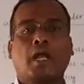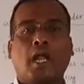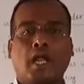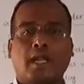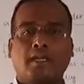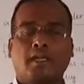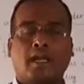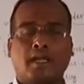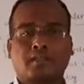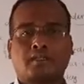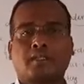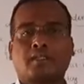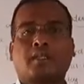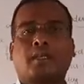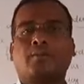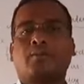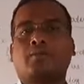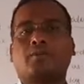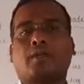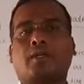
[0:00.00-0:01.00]
And at that
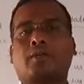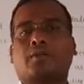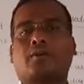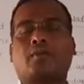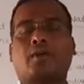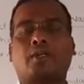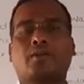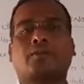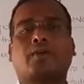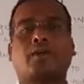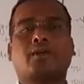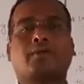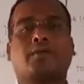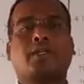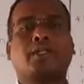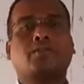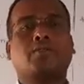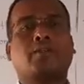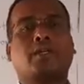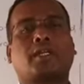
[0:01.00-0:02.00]
time what we are
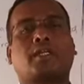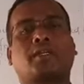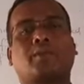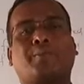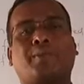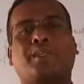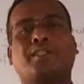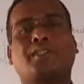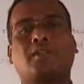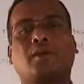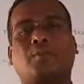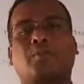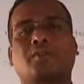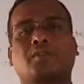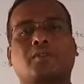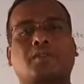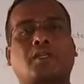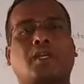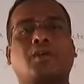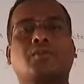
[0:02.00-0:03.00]
doing, we are depending upon the
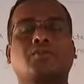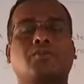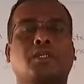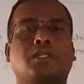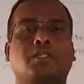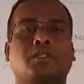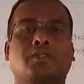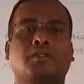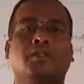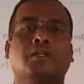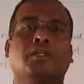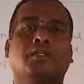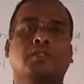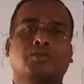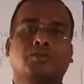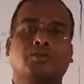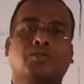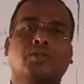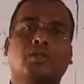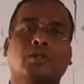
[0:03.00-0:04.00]
groundwater.
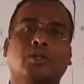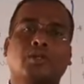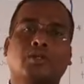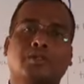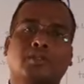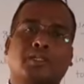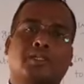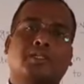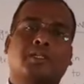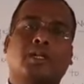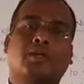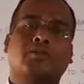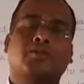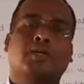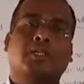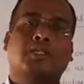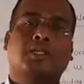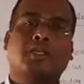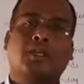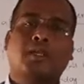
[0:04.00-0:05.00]
So that
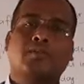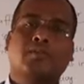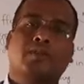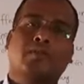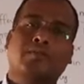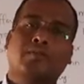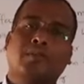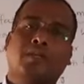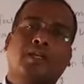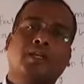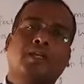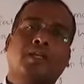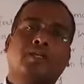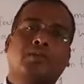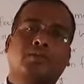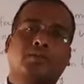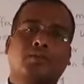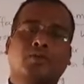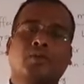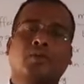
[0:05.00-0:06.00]
groundwater level will
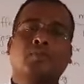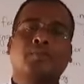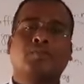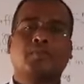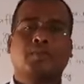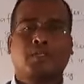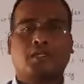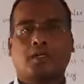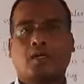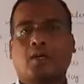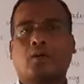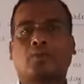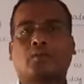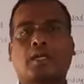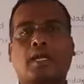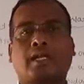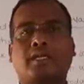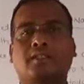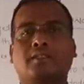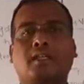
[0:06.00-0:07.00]
go down
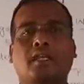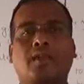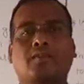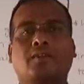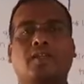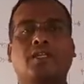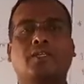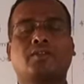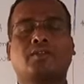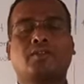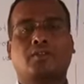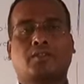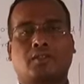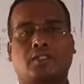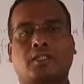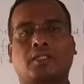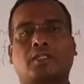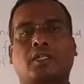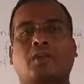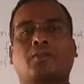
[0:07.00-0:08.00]
and
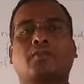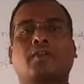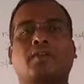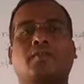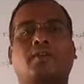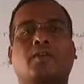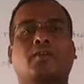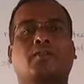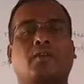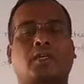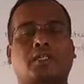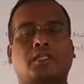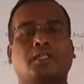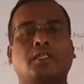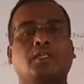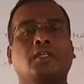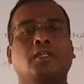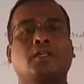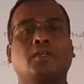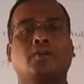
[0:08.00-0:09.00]
the ground level
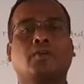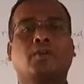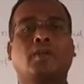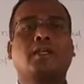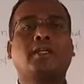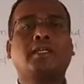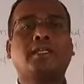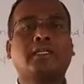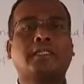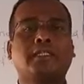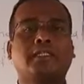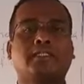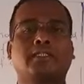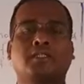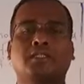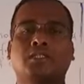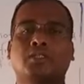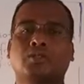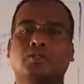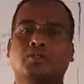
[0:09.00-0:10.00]
water will decrease.
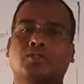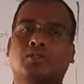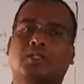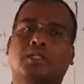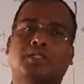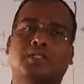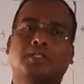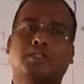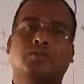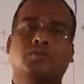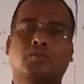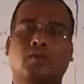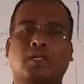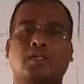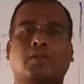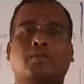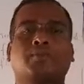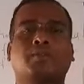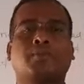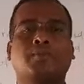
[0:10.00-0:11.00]
So that is one
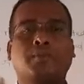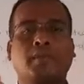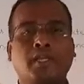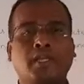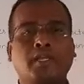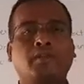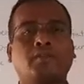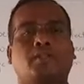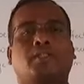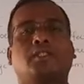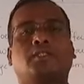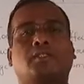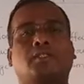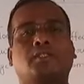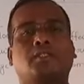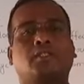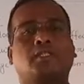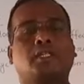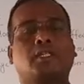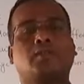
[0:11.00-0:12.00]
of the main
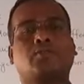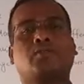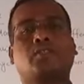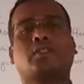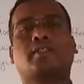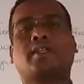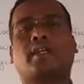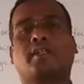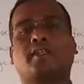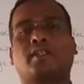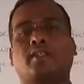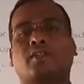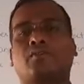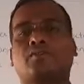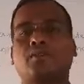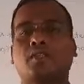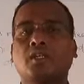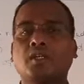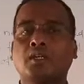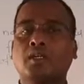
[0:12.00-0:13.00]
reasons if the scarcity of
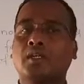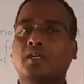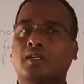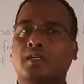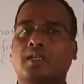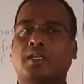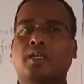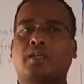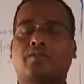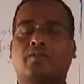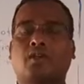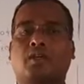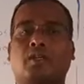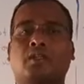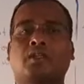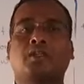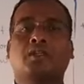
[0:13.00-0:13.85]
the rainfall.